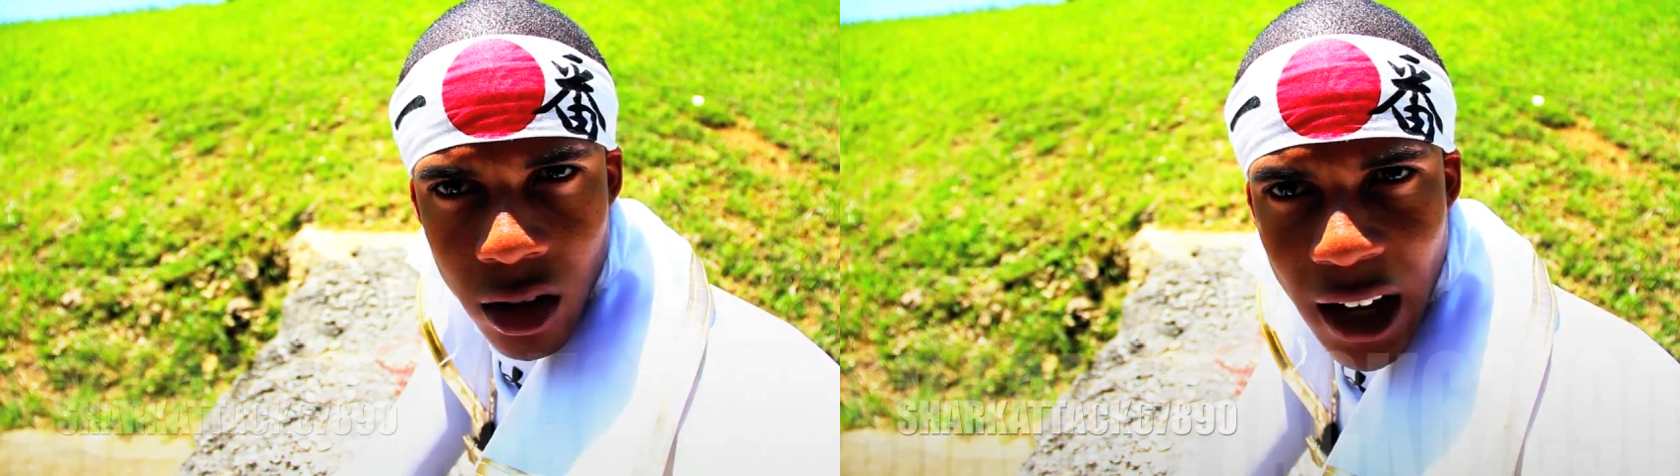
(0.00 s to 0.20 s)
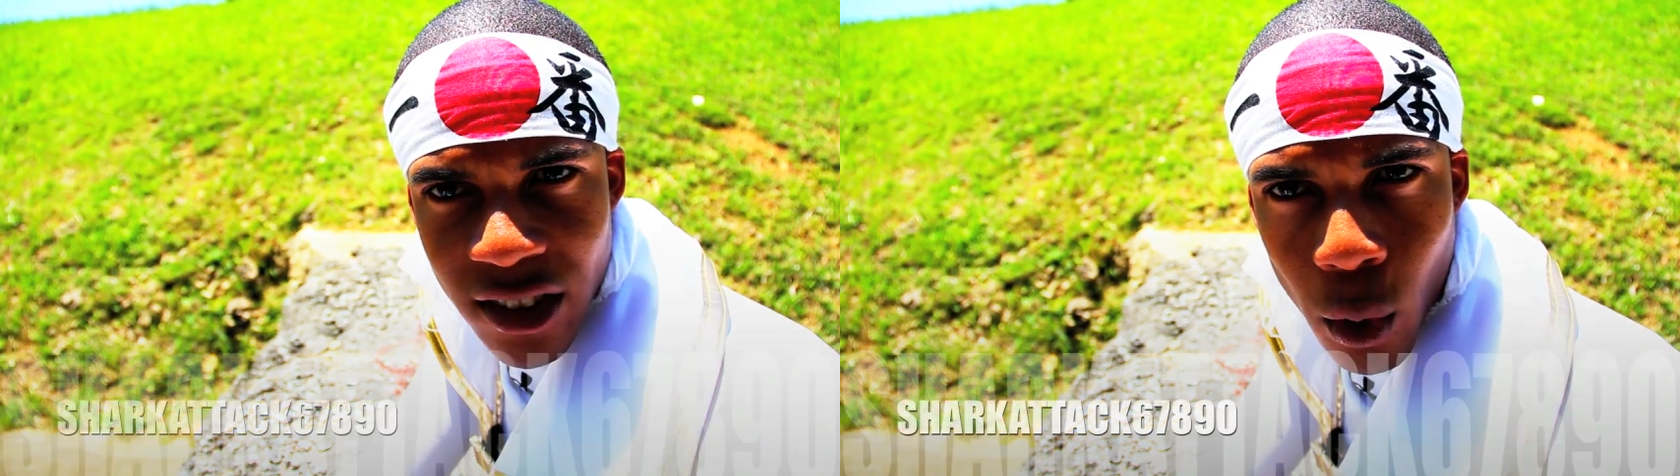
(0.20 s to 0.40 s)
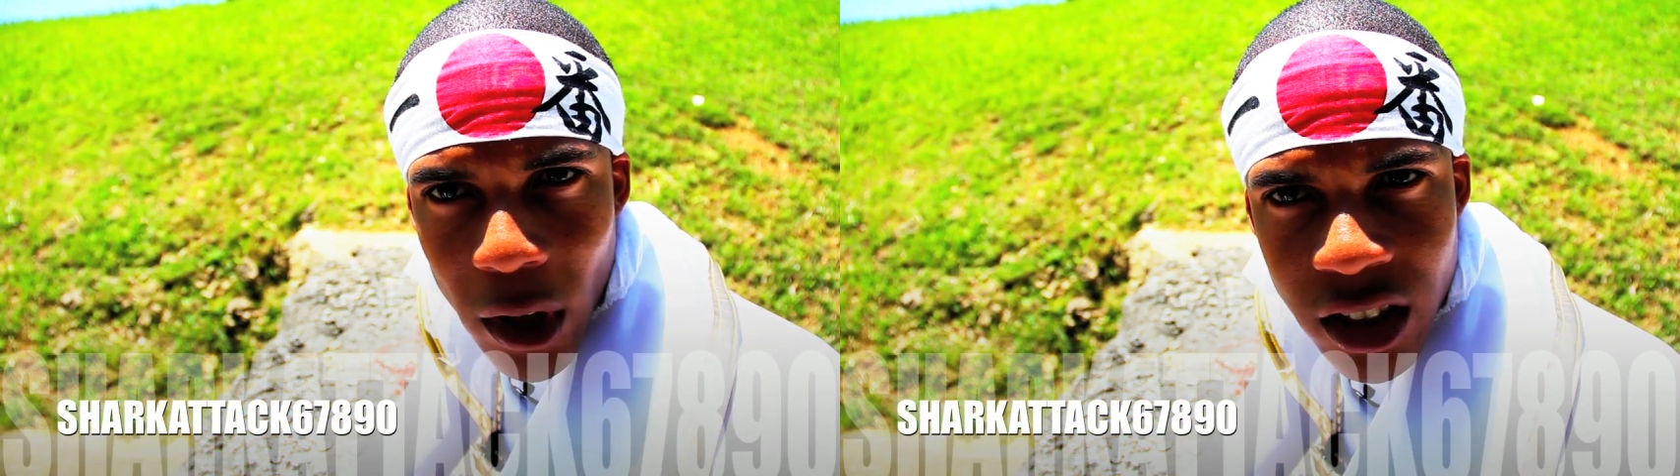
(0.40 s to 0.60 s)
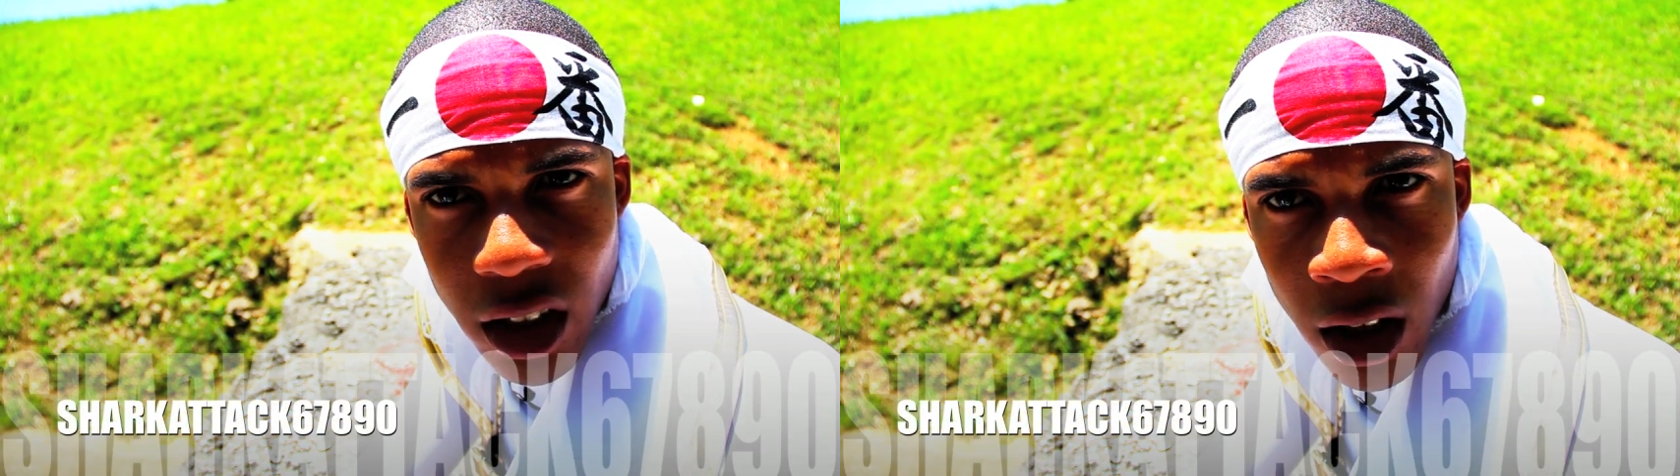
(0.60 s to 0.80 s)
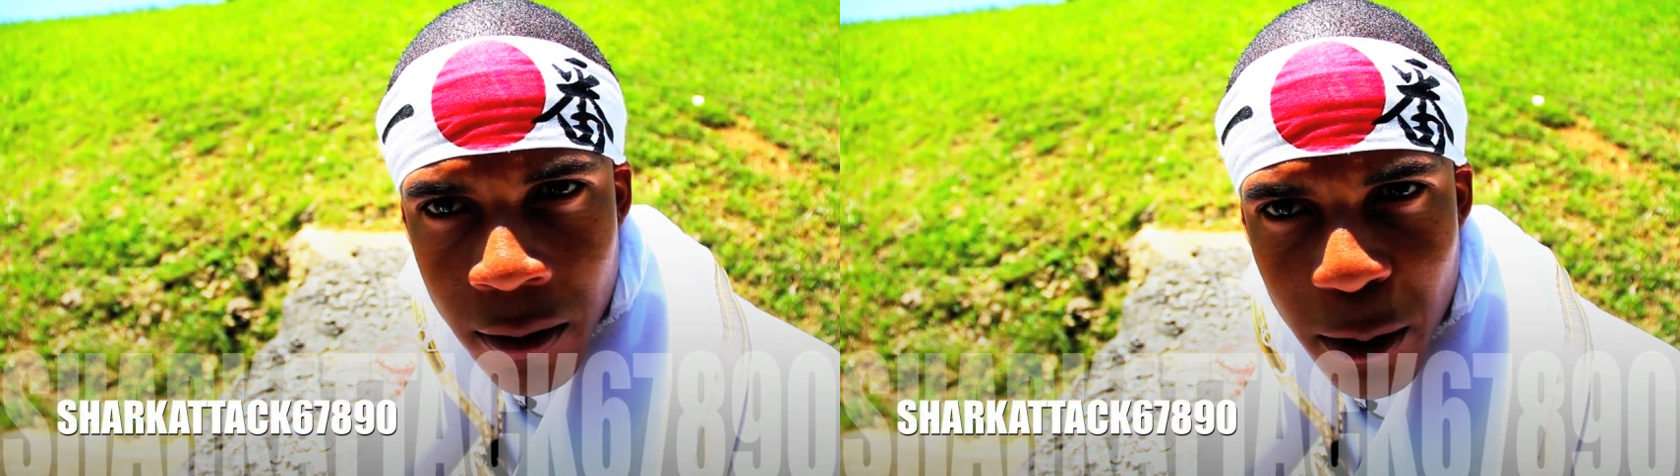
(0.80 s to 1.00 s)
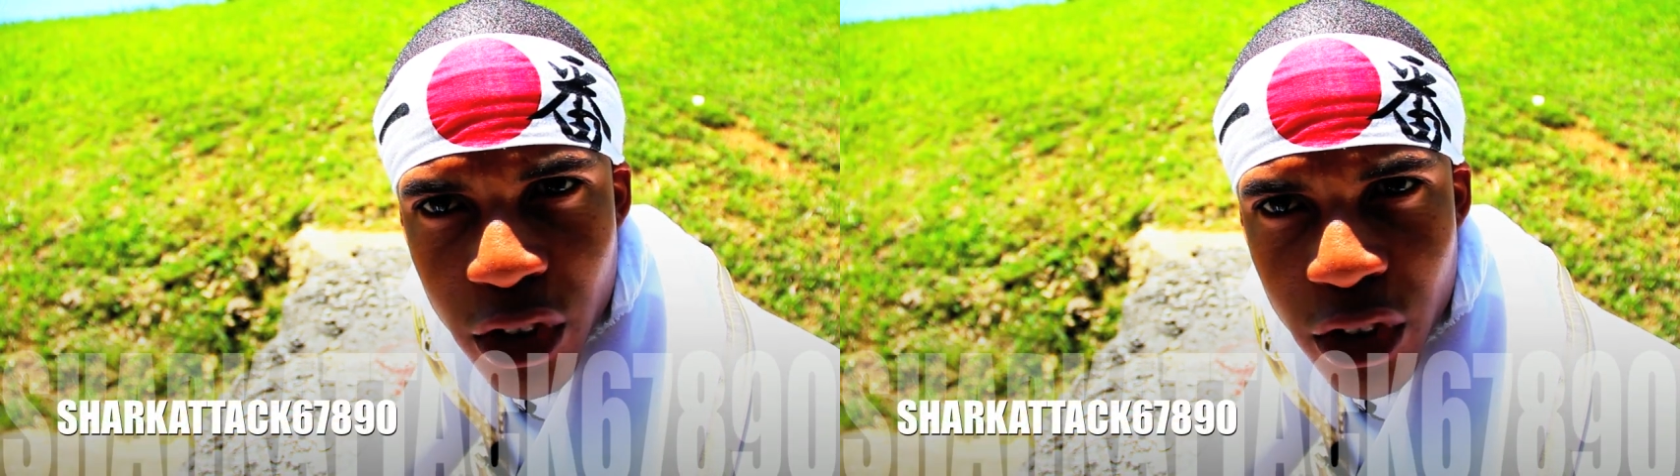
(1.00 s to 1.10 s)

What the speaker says: Next question comes from